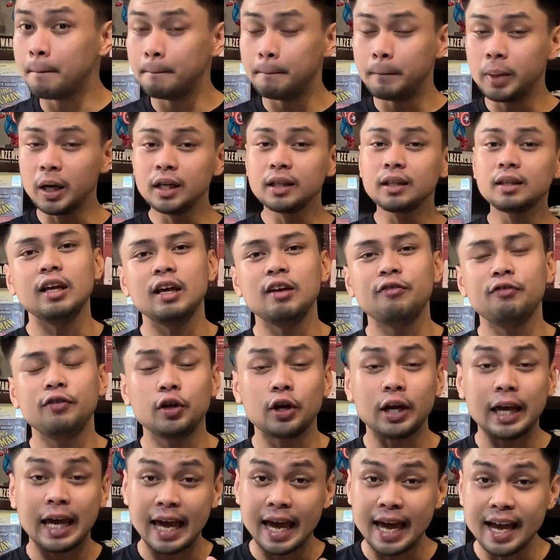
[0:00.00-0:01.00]
But if you
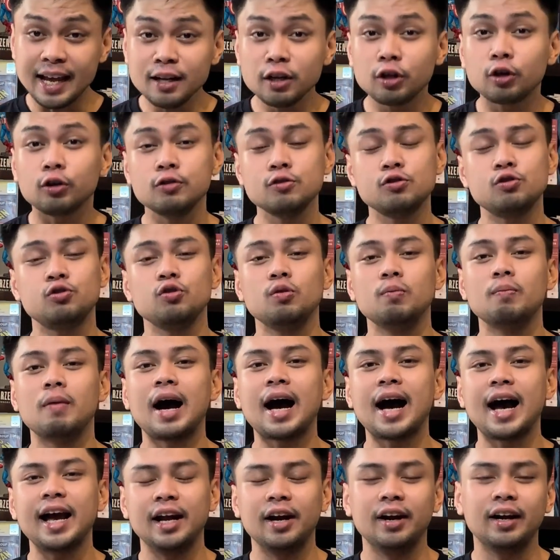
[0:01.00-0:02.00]
can consume
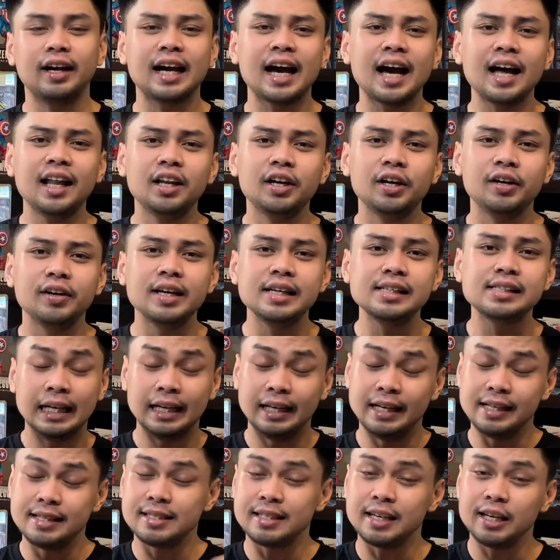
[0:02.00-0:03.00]
higher calories,
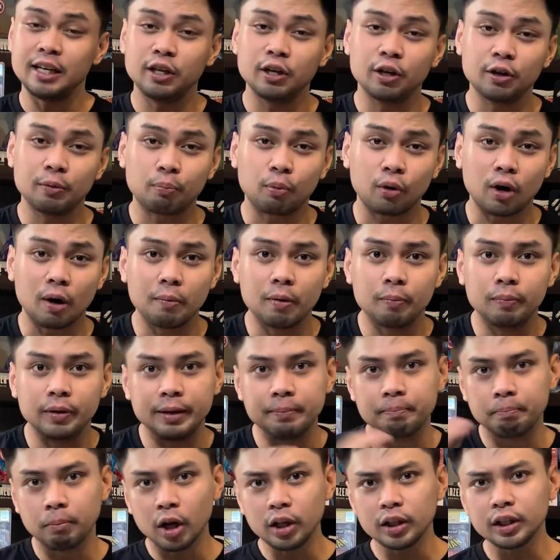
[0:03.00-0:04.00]
let's say you're probably
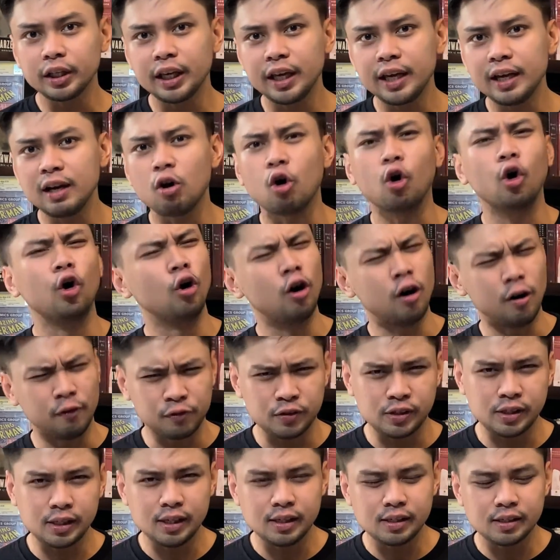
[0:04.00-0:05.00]
bulking or off
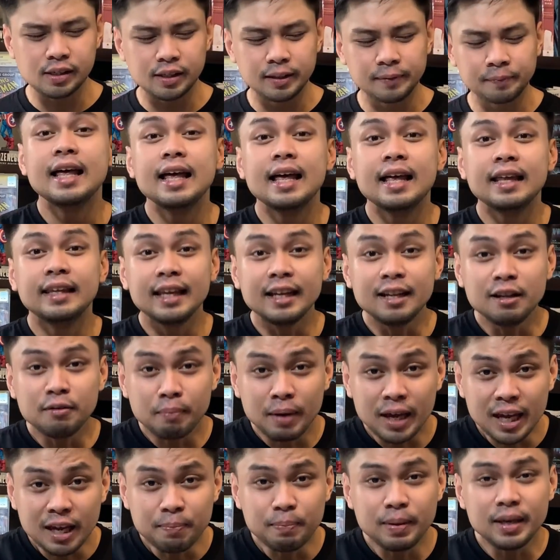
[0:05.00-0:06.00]
season, then
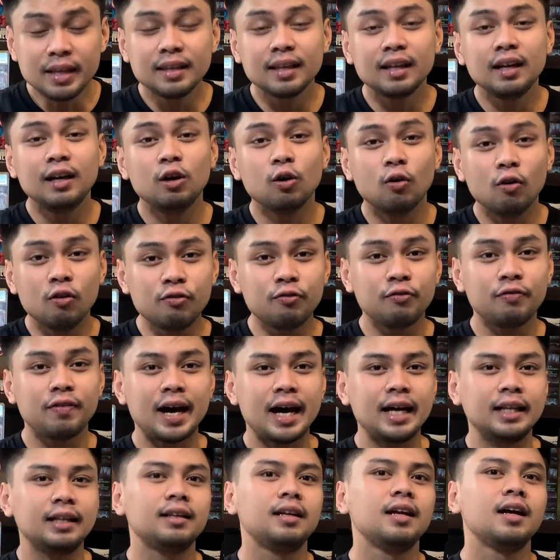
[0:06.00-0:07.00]
maybe the low
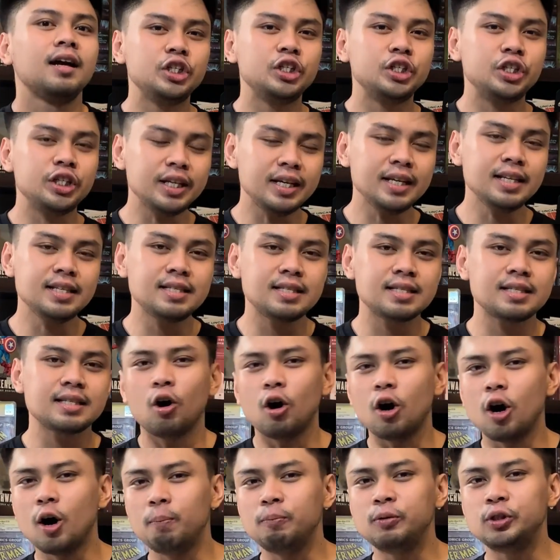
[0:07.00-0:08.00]
fat cheese
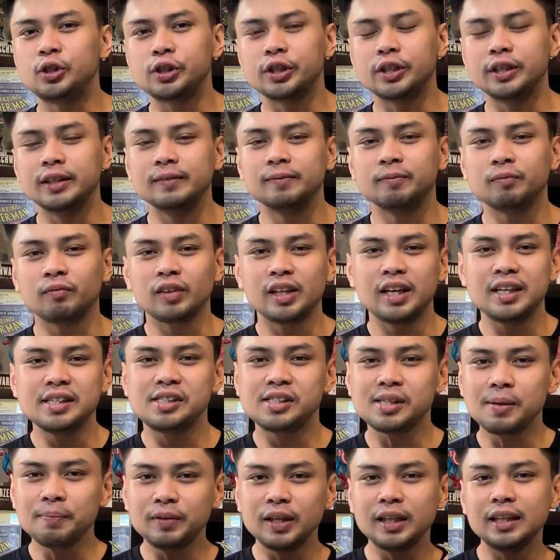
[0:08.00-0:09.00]
option is
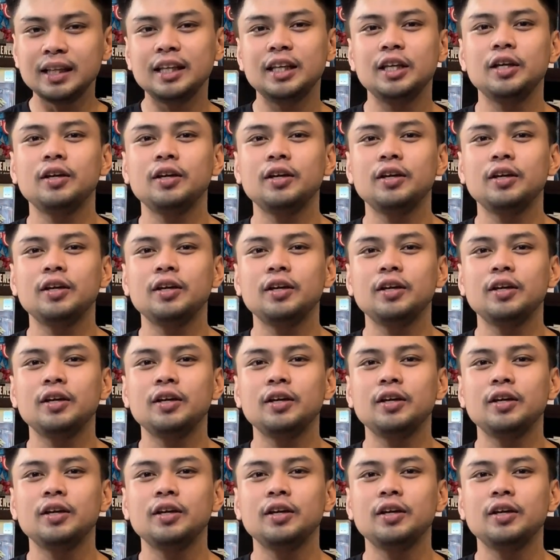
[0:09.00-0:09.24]
something that you